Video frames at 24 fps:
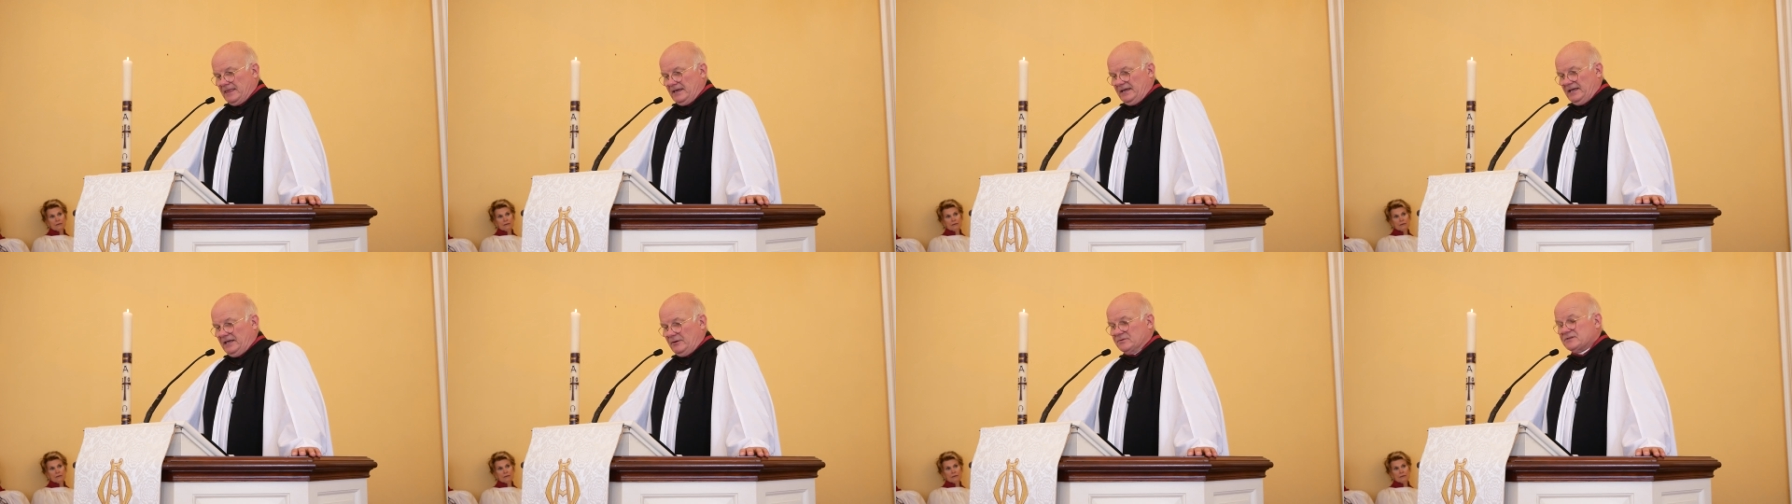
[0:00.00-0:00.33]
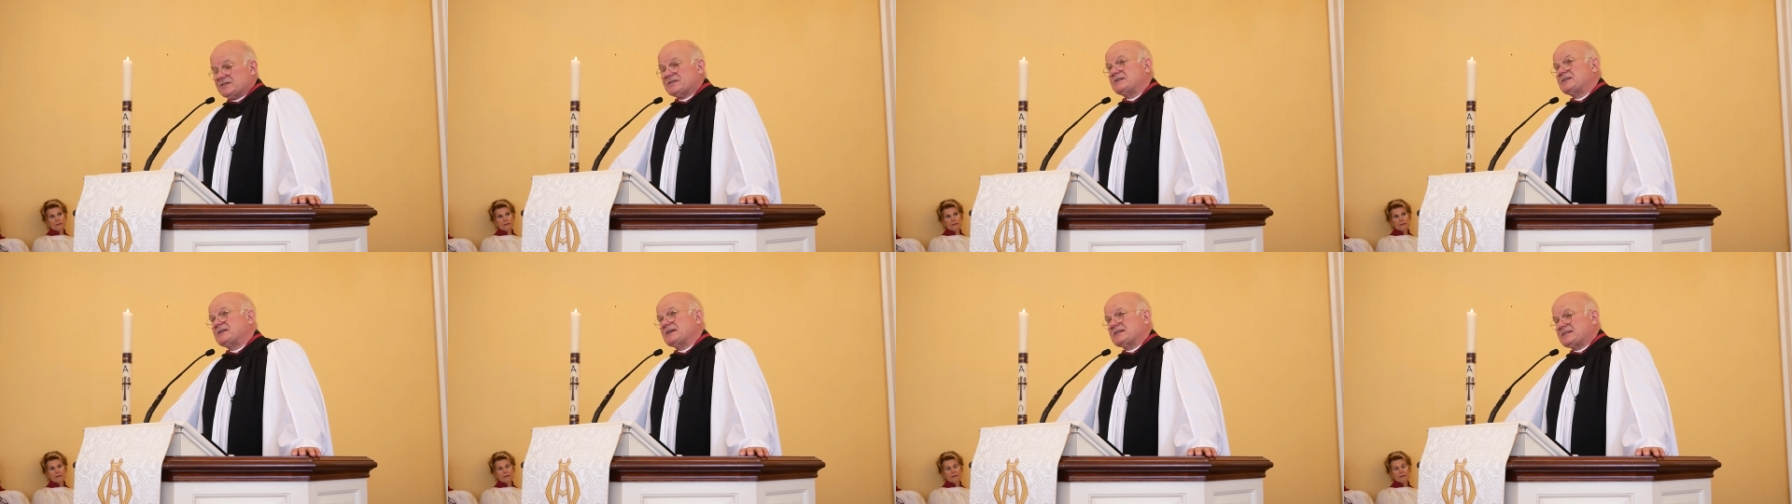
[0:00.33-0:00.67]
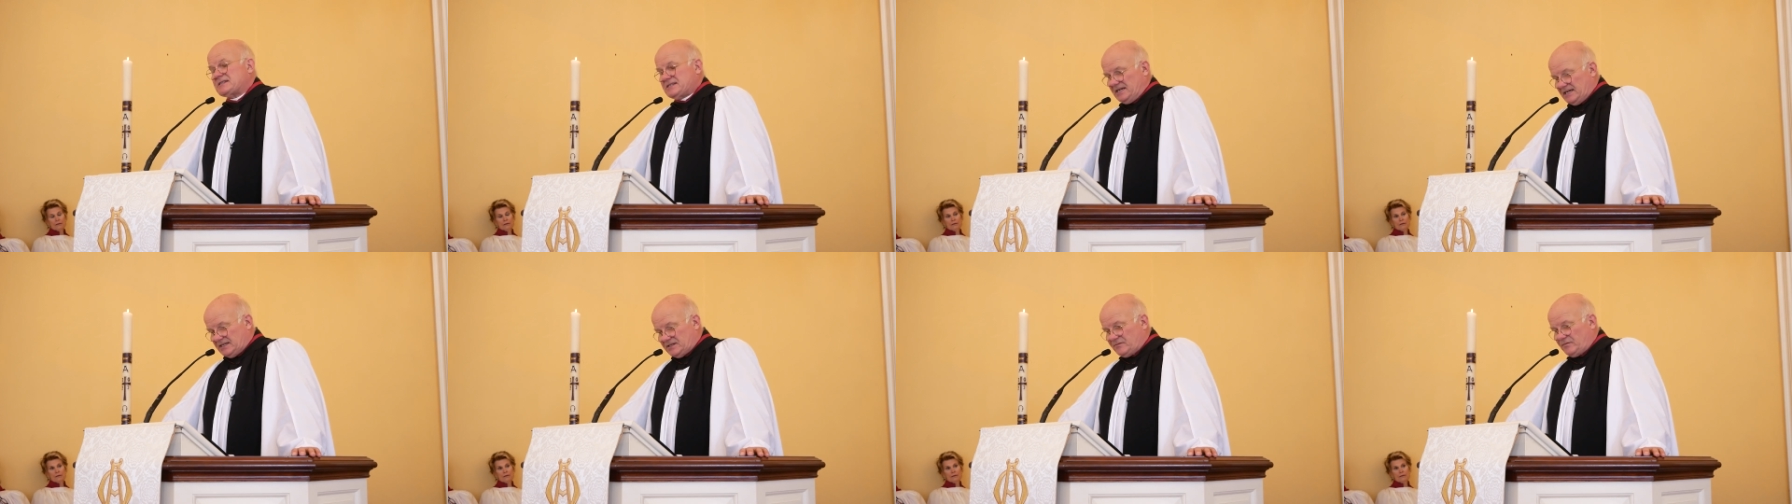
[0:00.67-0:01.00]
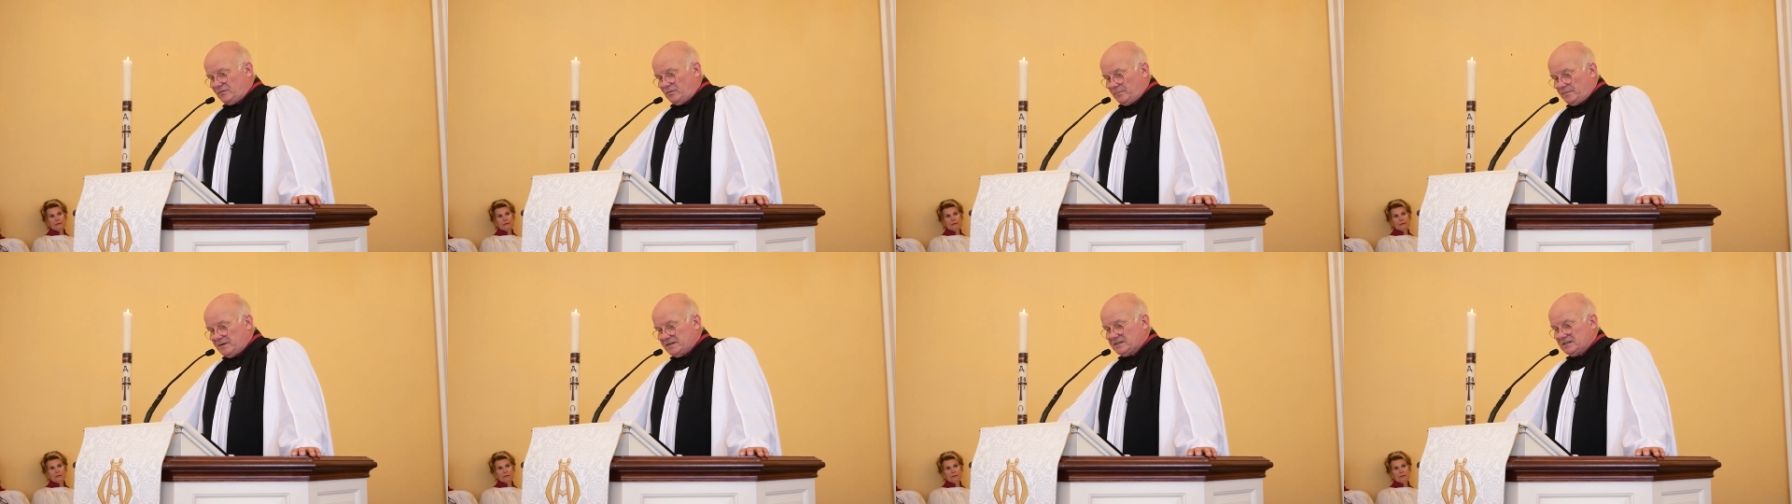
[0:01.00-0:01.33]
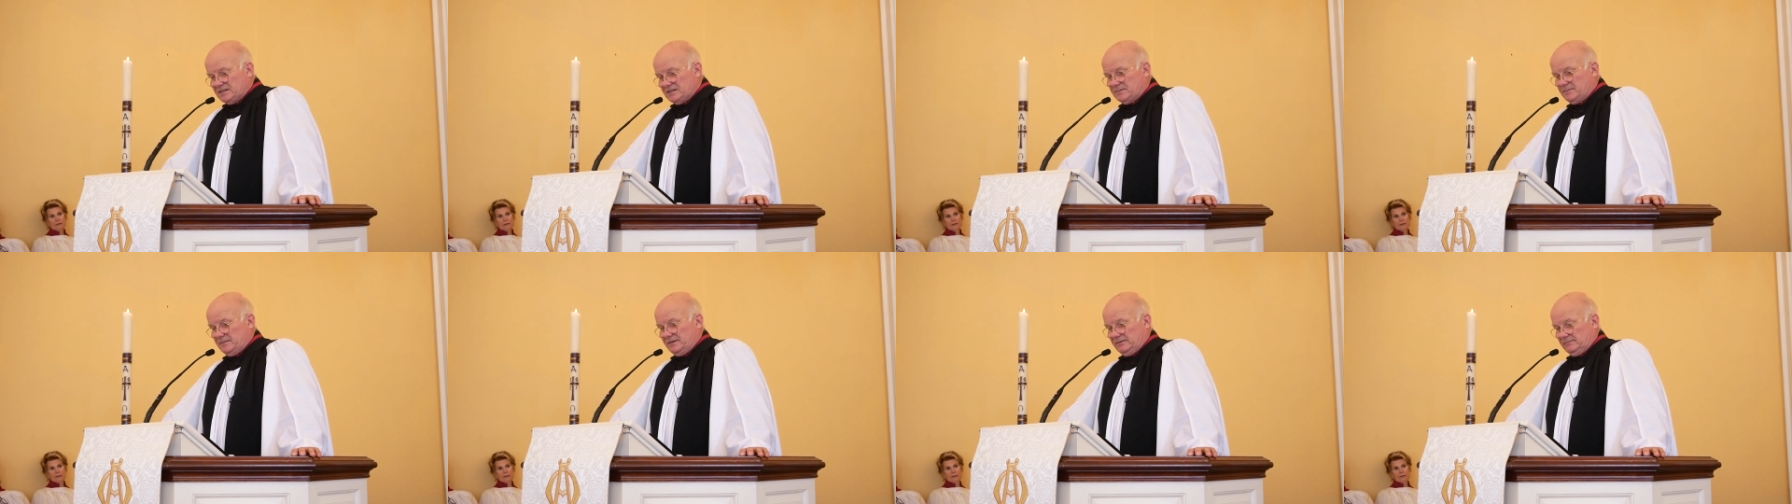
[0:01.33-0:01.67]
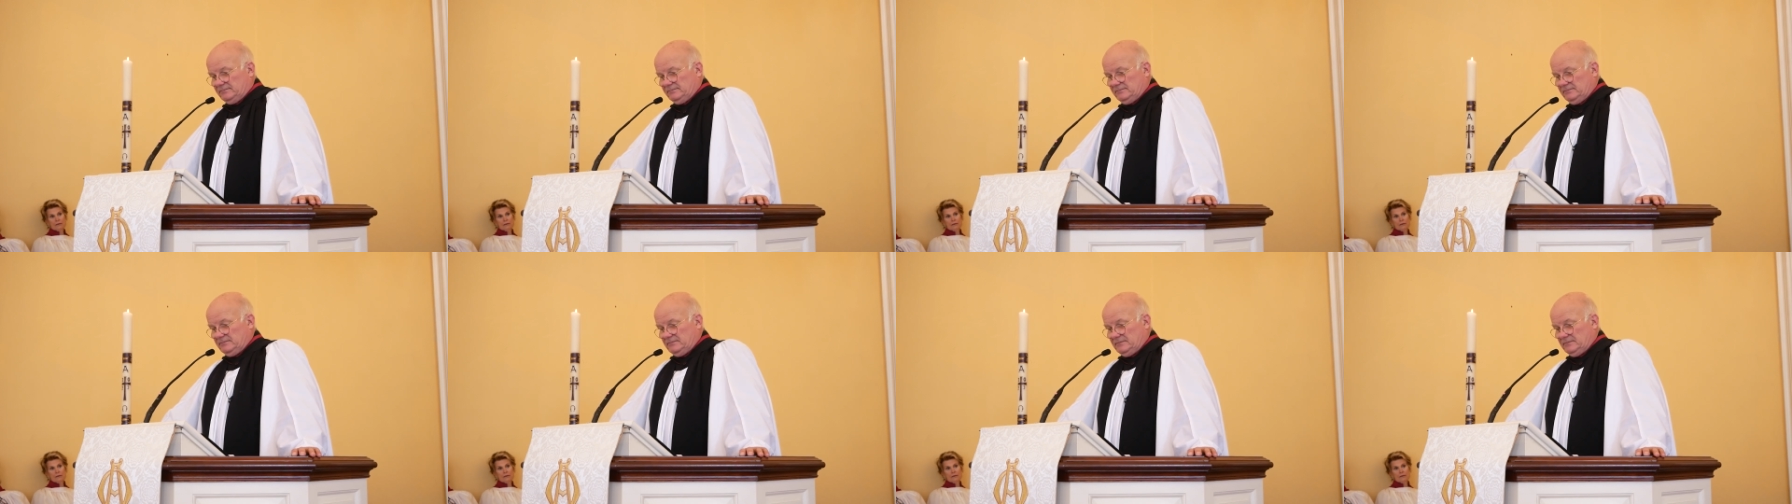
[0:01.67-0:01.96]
He was a successful businessman.